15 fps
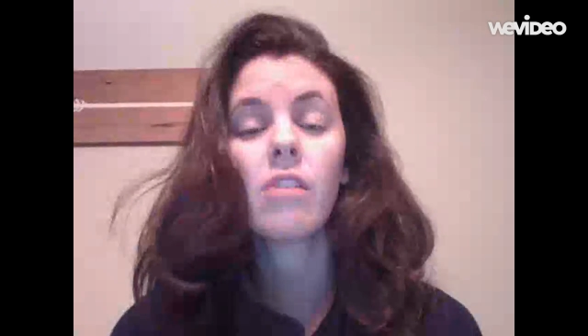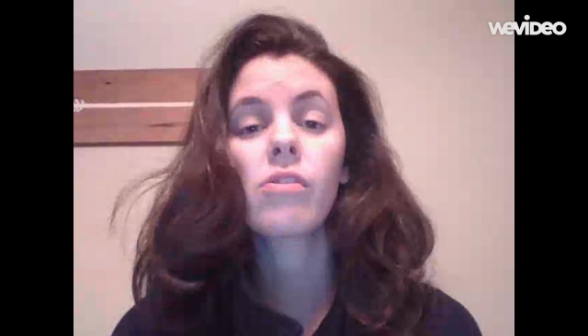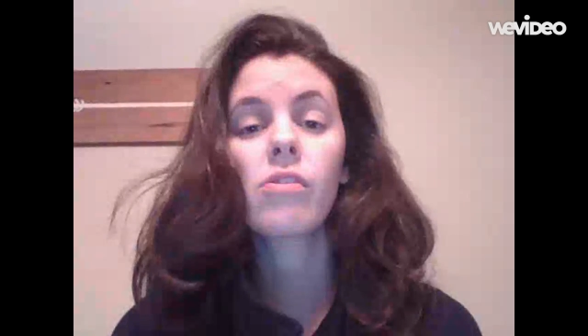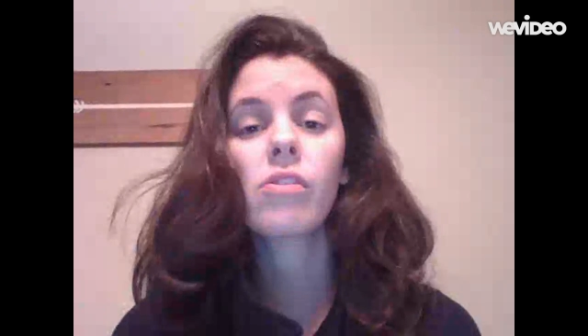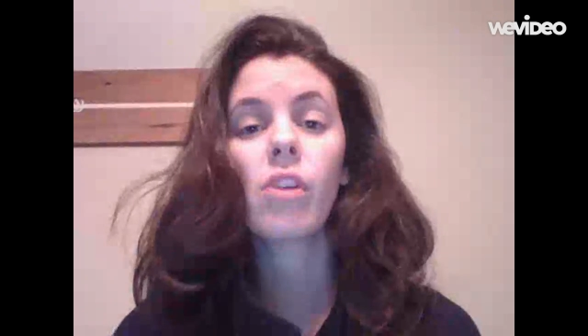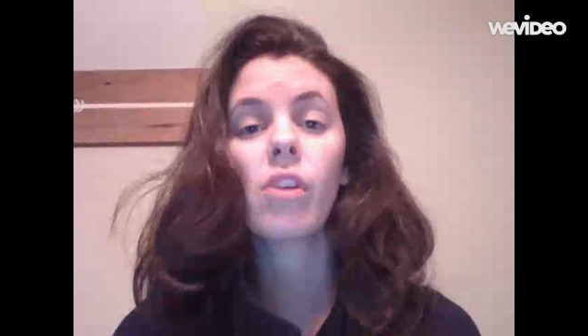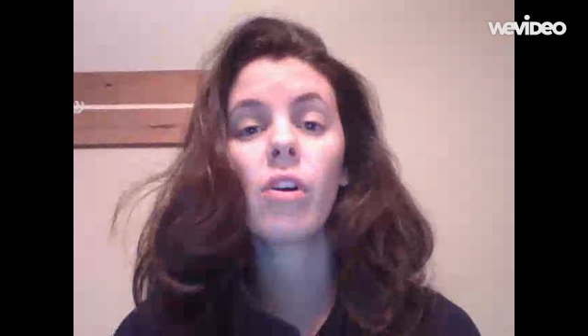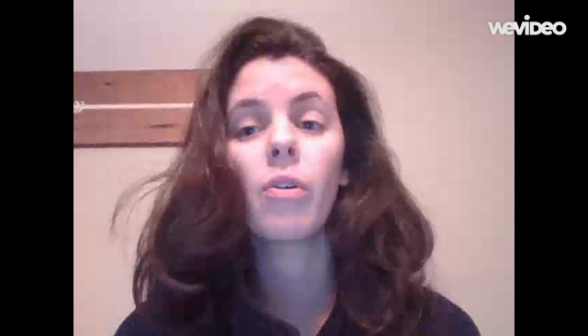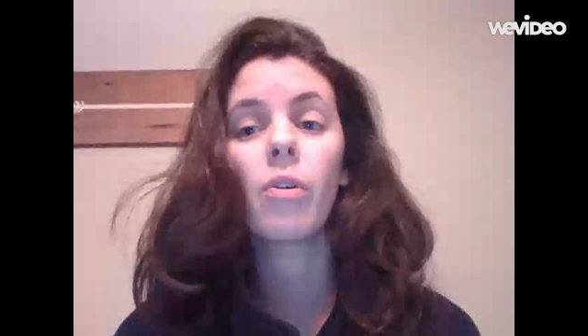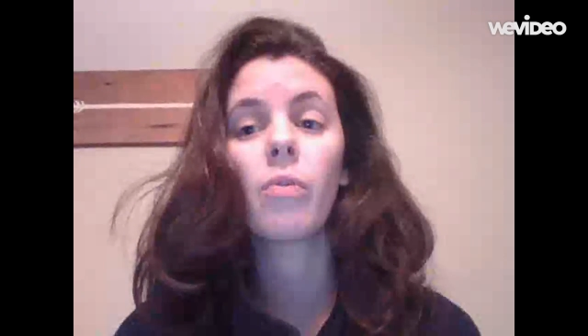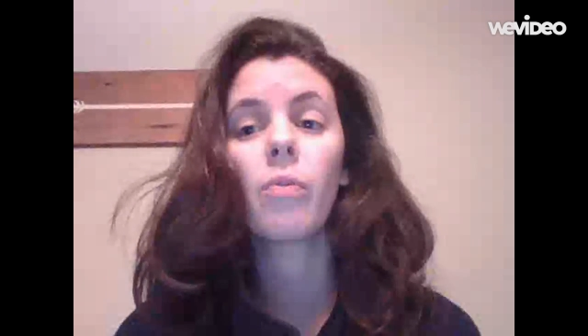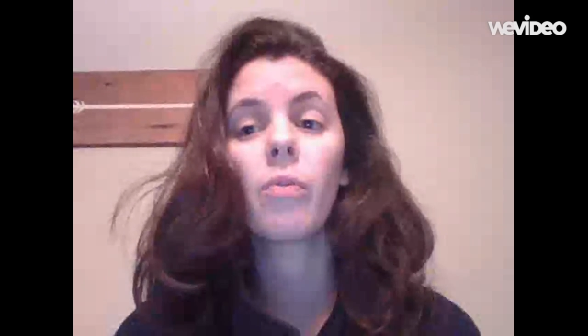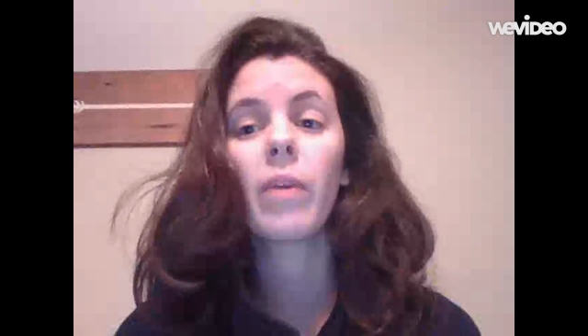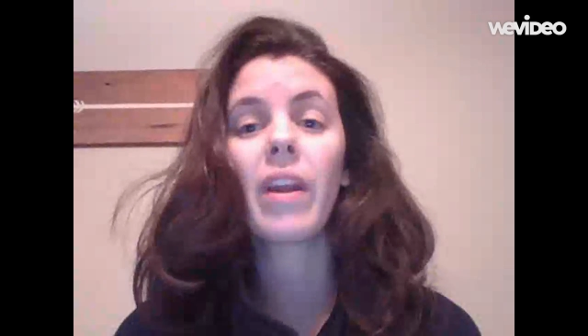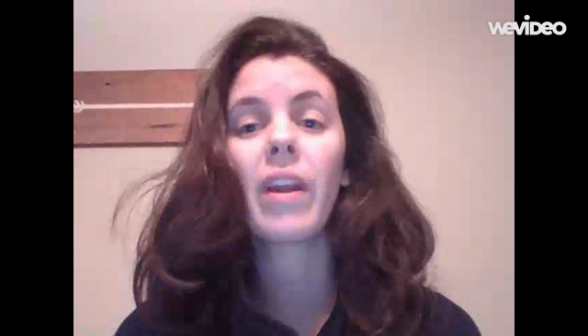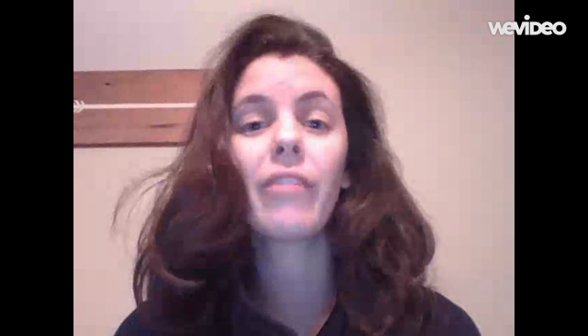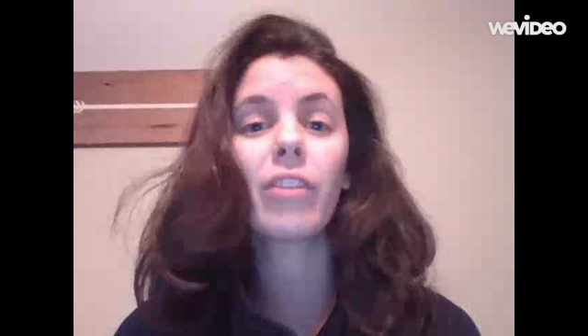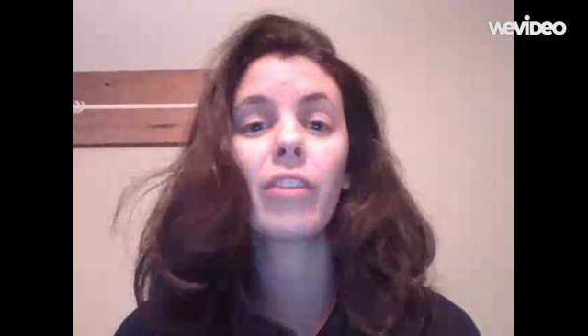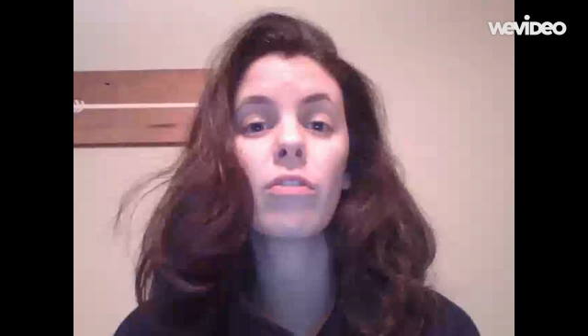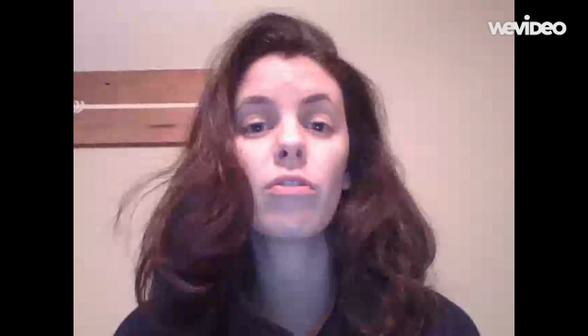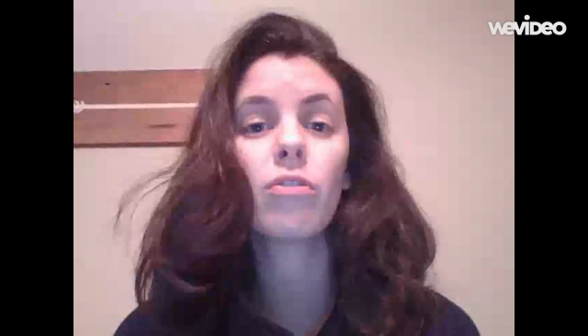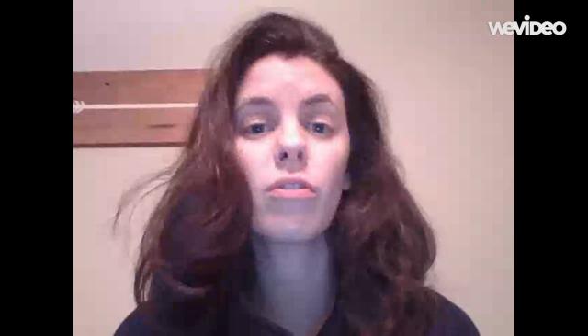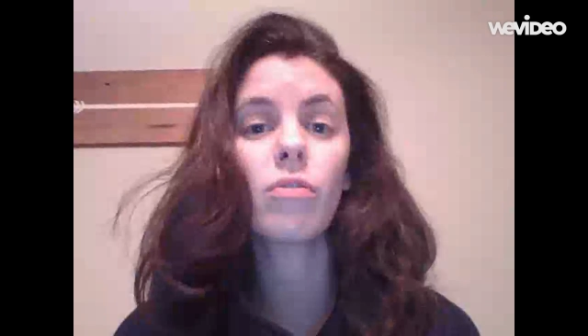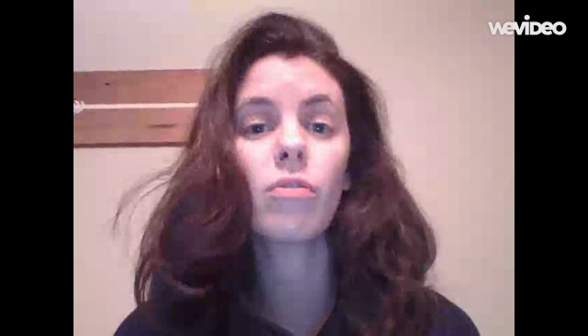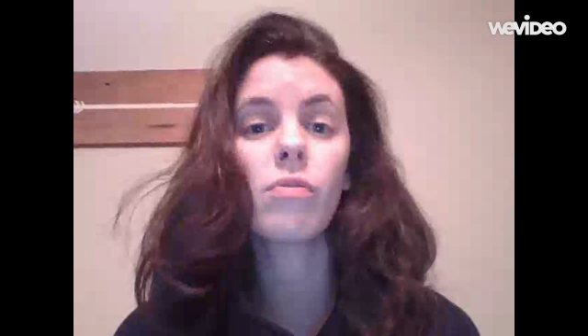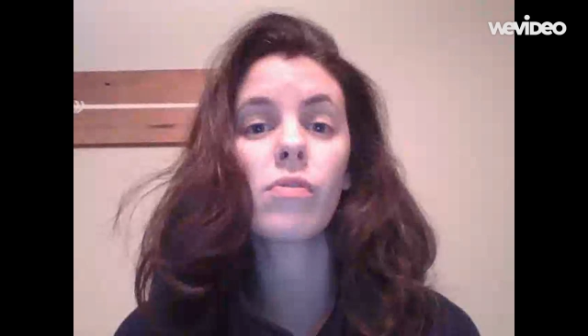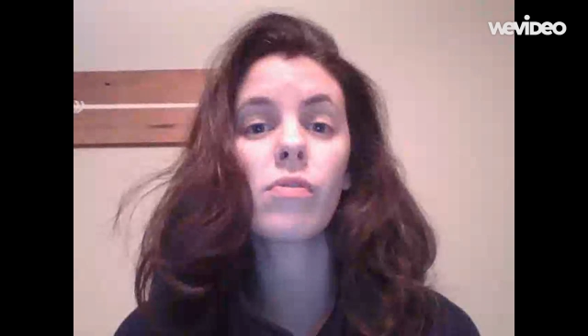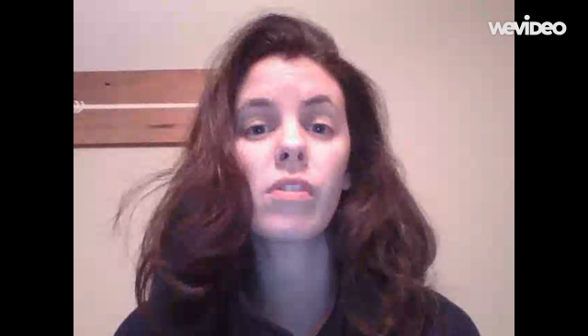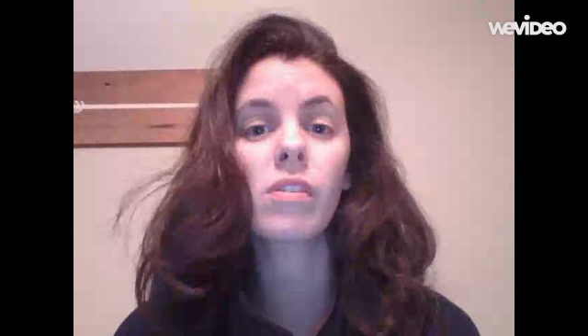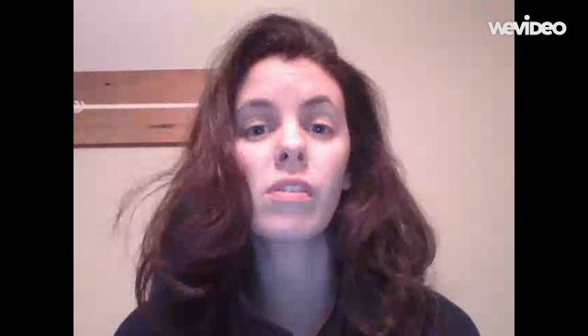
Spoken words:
So, whatever you choose,